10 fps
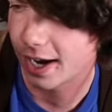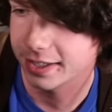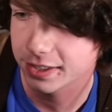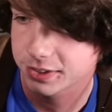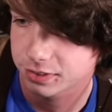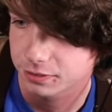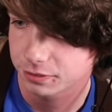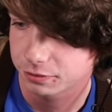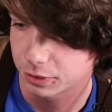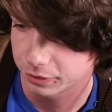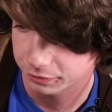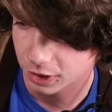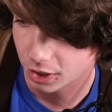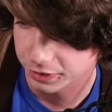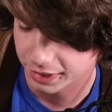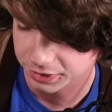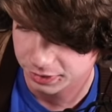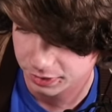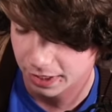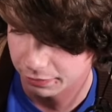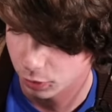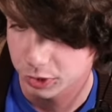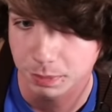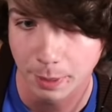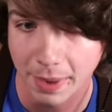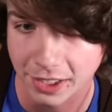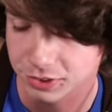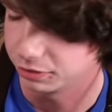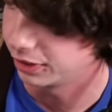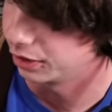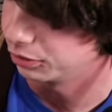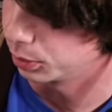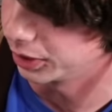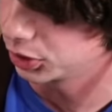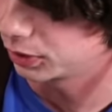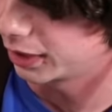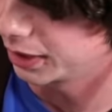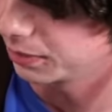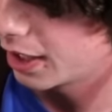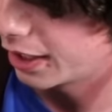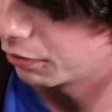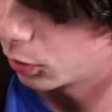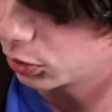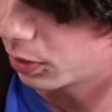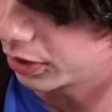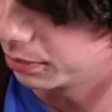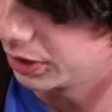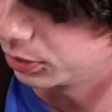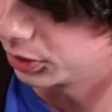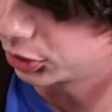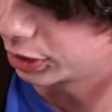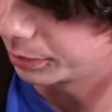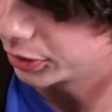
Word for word: I guess for context, I've always been a massive fan of Twitch, right? And I've always wanted to be a Twitch streamer.